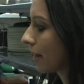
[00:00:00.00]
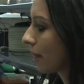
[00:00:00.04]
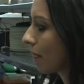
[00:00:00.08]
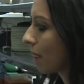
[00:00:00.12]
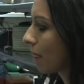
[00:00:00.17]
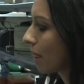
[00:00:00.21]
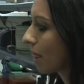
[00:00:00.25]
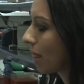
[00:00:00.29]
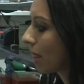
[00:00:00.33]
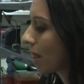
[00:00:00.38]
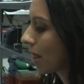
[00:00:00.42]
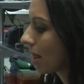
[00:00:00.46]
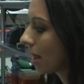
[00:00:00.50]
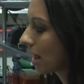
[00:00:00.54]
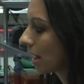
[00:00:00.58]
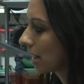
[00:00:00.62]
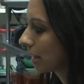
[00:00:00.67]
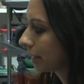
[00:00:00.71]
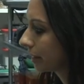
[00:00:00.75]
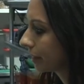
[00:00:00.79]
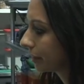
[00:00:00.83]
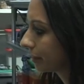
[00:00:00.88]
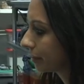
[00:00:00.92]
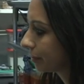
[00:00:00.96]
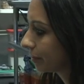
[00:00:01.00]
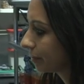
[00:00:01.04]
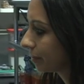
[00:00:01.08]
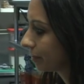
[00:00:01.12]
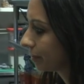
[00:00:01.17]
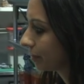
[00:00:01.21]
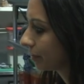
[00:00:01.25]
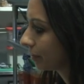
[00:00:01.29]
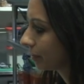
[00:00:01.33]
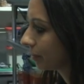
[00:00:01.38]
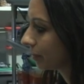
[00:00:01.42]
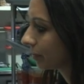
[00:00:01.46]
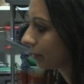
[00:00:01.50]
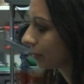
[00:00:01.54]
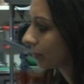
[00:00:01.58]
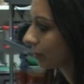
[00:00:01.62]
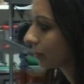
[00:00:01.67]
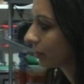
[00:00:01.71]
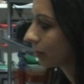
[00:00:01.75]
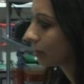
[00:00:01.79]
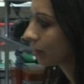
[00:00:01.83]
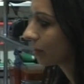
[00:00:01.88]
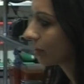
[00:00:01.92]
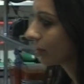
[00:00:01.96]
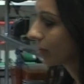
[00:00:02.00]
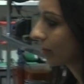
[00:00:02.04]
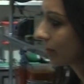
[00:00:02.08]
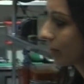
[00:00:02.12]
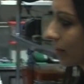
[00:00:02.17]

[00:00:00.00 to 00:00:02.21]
(silent)